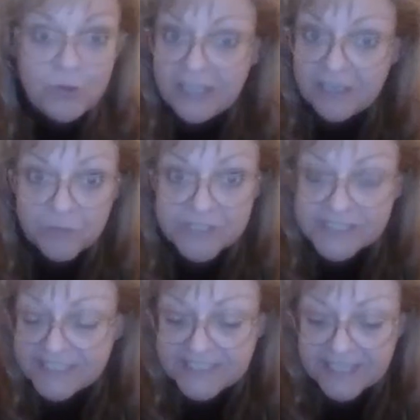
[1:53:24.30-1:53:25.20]
only
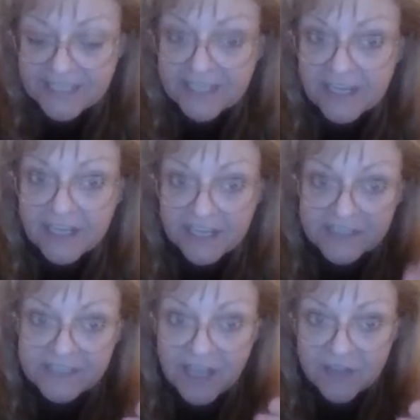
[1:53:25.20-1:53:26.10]
was he digging
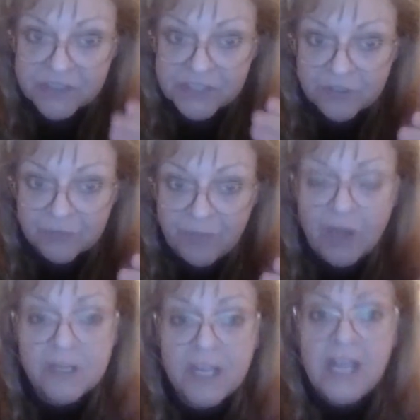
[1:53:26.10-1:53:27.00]
in
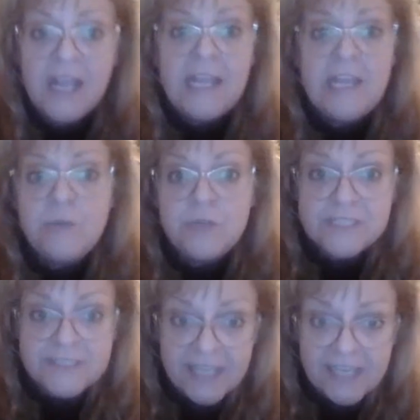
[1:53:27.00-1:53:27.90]
Yellowstone Park, he
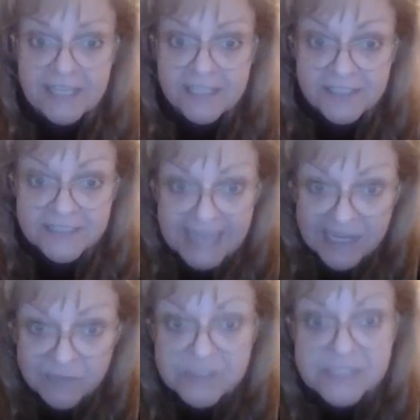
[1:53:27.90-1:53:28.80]
was digging in a
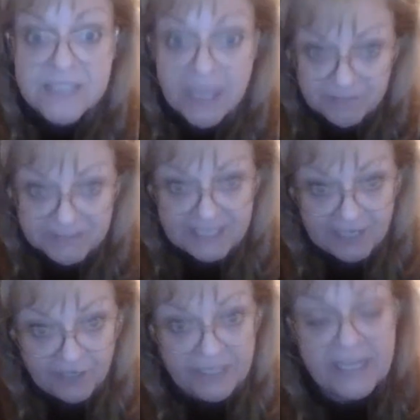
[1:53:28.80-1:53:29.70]
damn
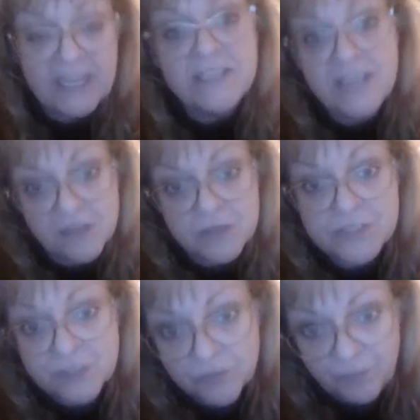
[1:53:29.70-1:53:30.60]
cemetery in
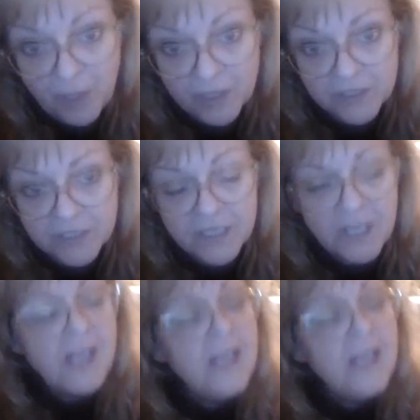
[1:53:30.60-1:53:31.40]
Yellowstone Park.